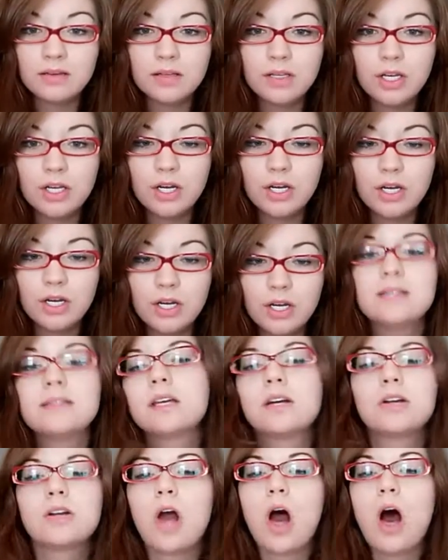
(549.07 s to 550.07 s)
You know,
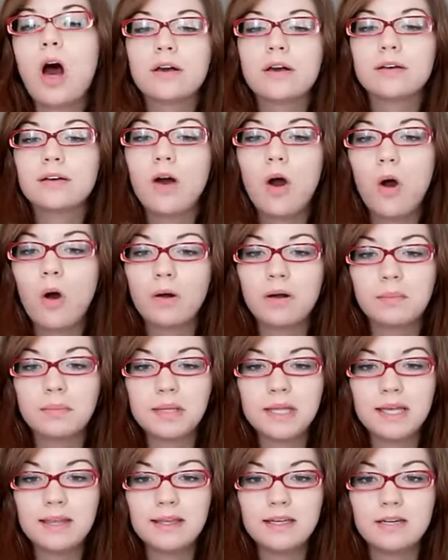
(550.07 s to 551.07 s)
they're not all
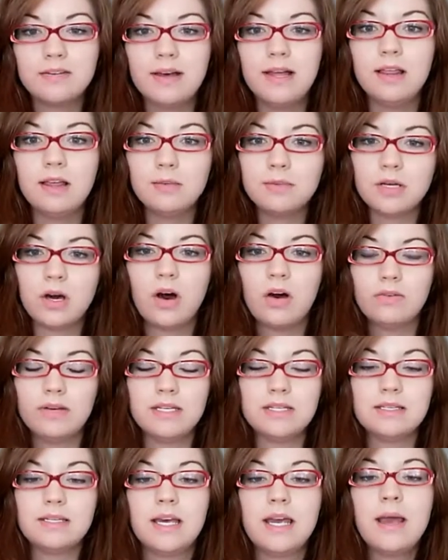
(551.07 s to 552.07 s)
completely developed,
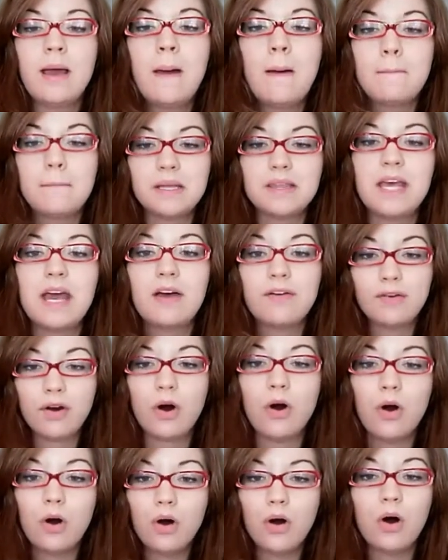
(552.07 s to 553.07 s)
obviously, but they have
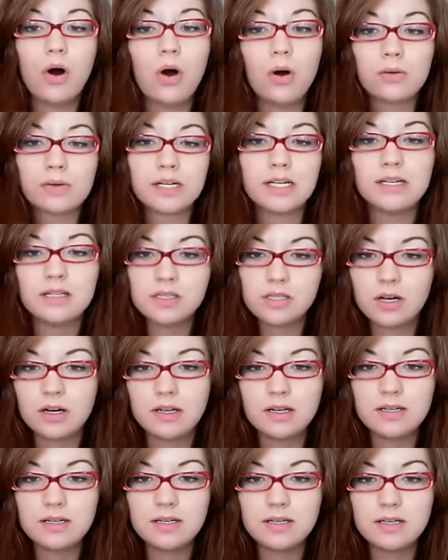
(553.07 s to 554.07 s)
all already
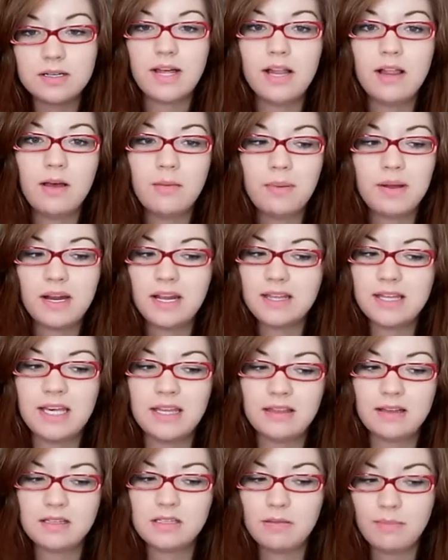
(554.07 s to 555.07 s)
started to develop, and I
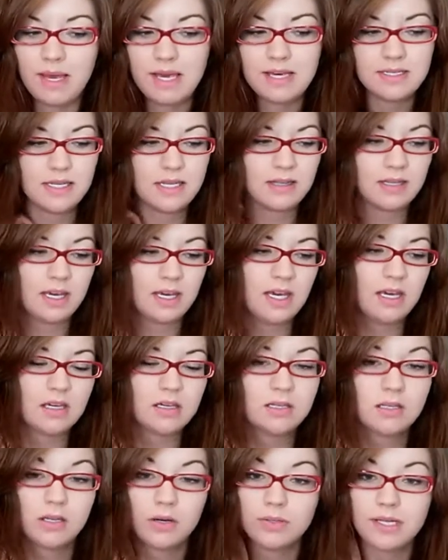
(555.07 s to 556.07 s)
think that's amazing. That he
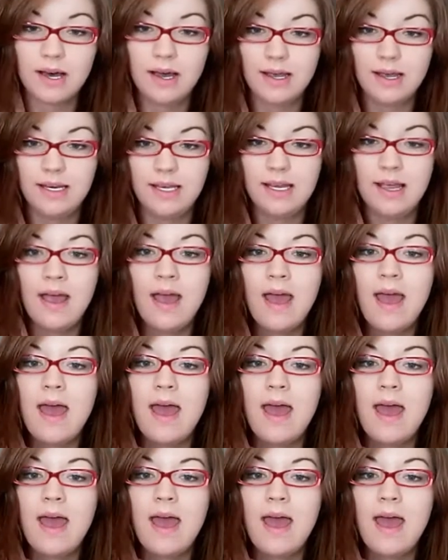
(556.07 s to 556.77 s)
is so tiny,